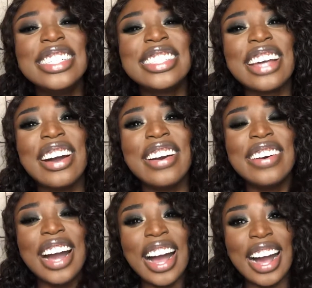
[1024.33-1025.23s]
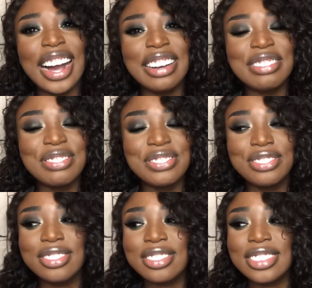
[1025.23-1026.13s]
So
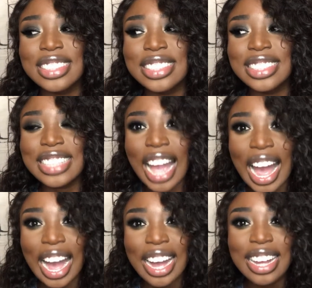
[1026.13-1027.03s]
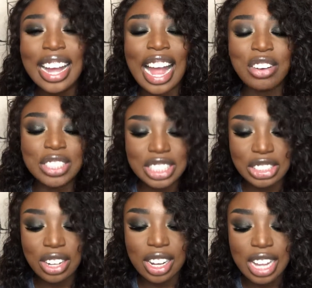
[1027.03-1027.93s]
yeah, I will
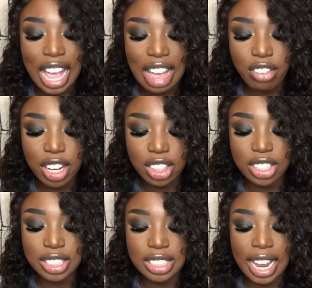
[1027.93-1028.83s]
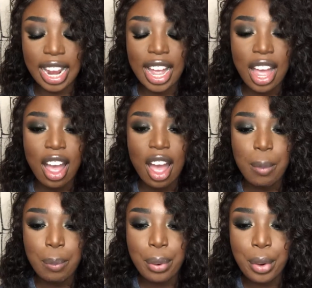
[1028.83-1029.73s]
see you all every Thursday,
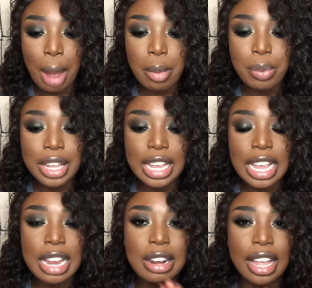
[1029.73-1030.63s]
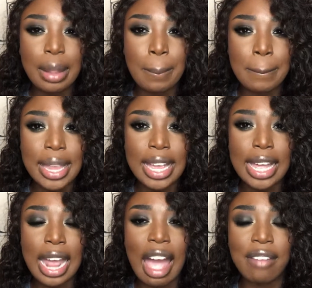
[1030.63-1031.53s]
probably in like
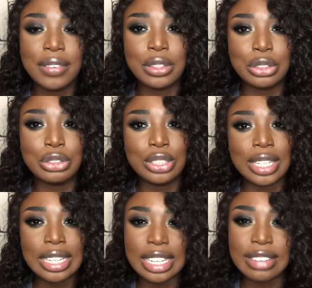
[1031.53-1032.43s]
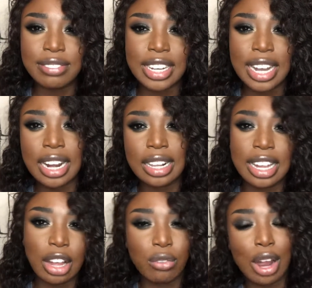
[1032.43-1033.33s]
mid-afternoon to evening, kind of
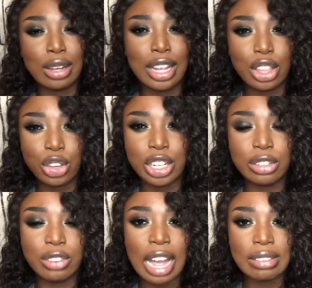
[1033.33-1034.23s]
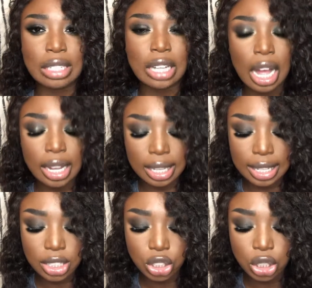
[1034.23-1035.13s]
like around like 3 to 5 o'clock
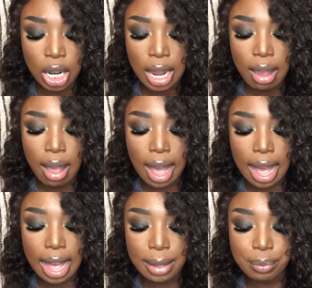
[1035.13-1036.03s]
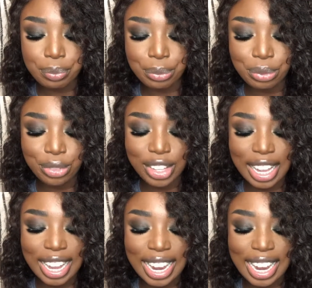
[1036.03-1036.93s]
ish. And
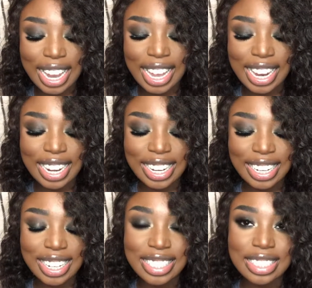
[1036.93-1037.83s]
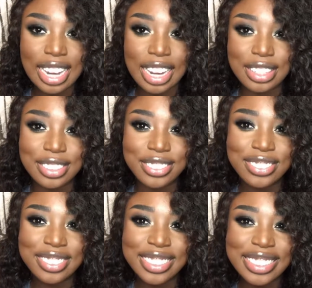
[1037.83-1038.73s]
it's a date.
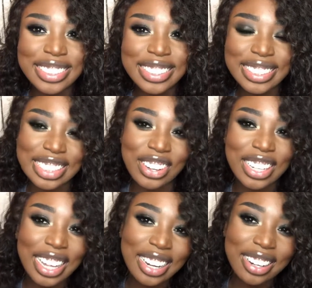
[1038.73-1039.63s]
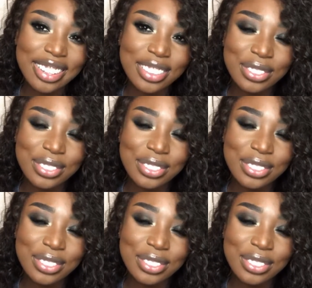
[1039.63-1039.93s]
See you all later.